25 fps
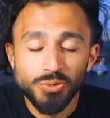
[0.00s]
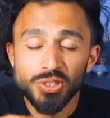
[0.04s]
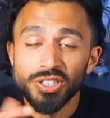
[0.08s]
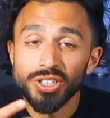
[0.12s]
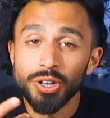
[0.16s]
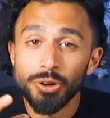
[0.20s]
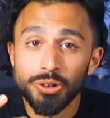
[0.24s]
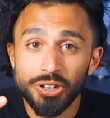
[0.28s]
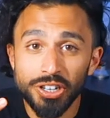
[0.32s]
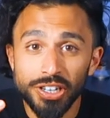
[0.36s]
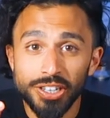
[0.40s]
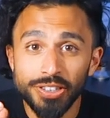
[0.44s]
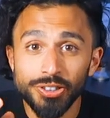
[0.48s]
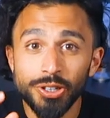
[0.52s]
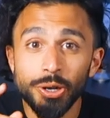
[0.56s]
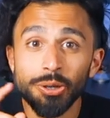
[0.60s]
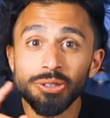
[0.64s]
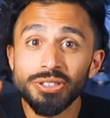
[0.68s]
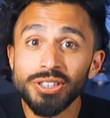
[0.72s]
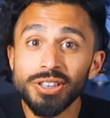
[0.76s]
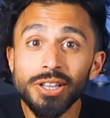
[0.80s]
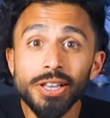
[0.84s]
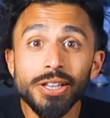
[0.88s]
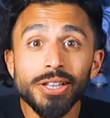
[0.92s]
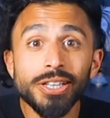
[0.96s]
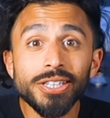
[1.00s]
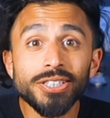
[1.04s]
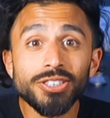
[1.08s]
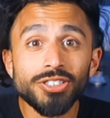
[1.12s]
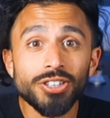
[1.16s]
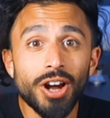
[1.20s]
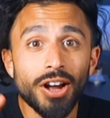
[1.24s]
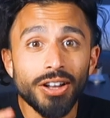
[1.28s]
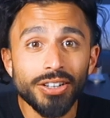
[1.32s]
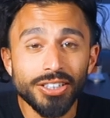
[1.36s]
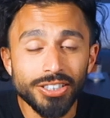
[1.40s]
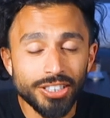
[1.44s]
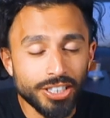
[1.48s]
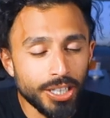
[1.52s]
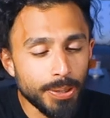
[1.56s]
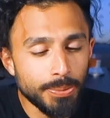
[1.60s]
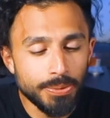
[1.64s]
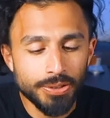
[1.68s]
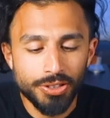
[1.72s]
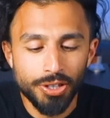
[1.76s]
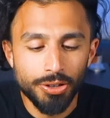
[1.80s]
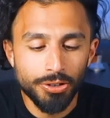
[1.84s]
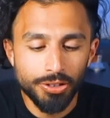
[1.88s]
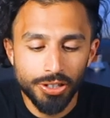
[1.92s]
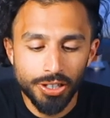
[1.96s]
so good. Those Lily's chocolate chips,
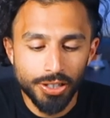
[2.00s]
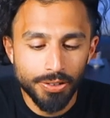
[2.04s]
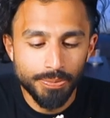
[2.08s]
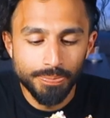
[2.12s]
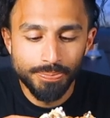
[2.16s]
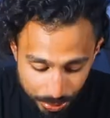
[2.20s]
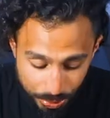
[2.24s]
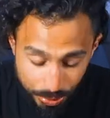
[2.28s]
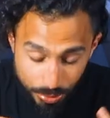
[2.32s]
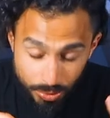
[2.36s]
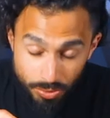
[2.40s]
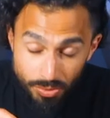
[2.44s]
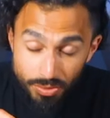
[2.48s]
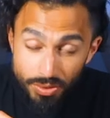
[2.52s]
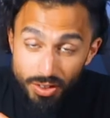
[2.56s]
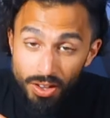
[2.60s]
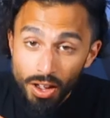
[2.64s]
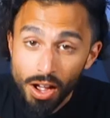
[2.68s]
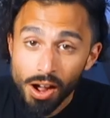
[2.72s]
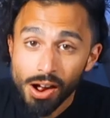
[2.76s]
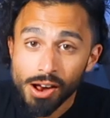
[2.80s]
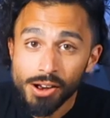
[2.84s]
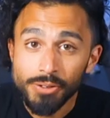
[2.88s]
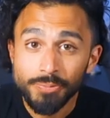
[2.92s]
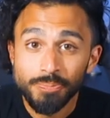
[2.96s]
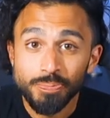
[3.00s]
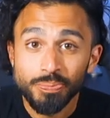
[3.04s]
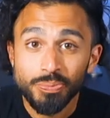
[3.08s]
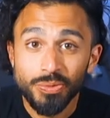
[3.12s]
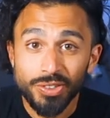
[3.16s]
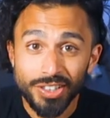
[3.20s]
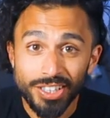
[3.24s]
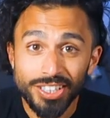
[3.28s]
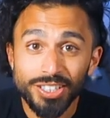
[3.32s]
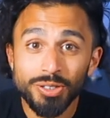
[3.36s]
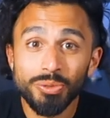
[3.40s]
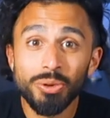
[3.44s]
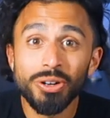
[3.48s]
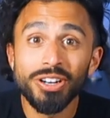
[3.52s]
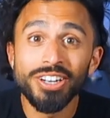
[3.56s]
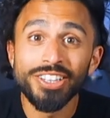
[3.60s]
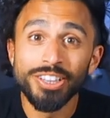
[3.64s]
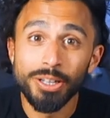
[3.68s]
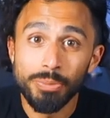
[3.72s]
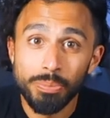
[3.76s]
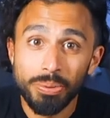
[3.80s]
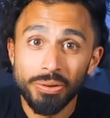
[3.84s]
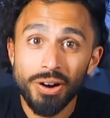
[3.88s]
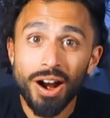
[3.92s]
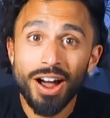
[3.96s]
so good. This one and the
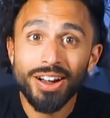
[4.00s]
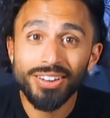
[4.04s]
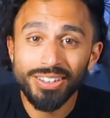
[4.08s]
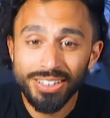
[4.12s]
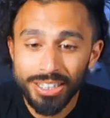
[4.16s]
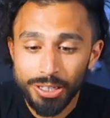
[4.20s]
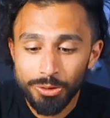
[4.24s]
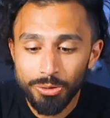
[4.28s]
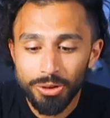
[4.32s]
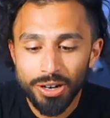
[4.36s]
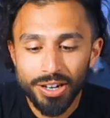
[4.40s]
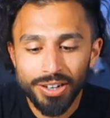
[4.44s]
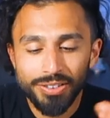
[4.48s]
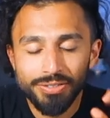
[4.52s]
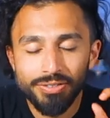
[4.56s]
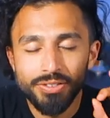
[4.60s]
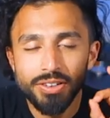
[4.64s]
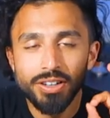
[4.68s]
broccoli one.